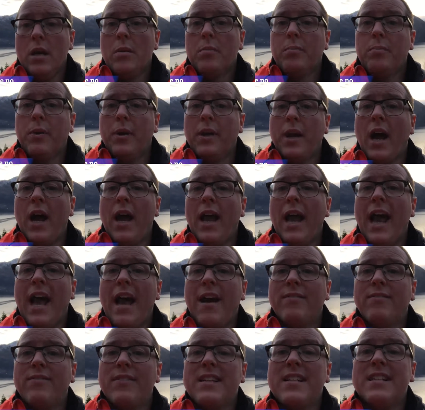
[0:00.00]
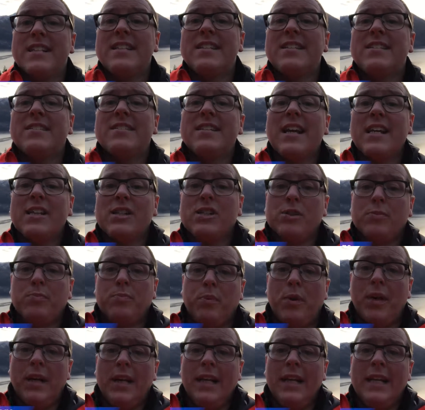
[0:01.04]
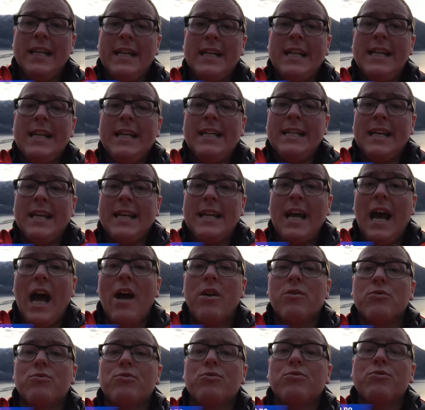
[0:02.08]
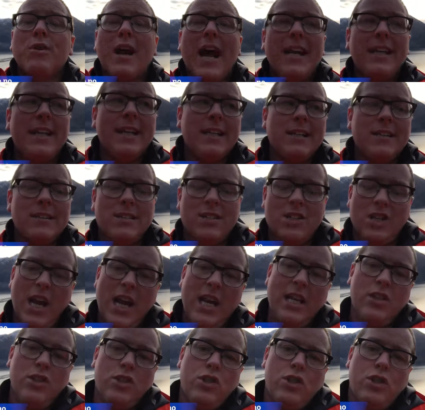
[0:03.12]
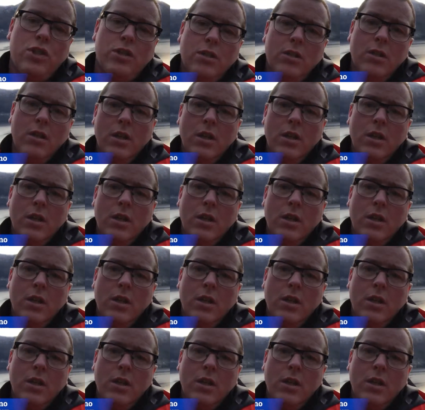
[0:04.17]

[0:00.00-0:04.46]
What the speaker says: but I have desperately needed a radical change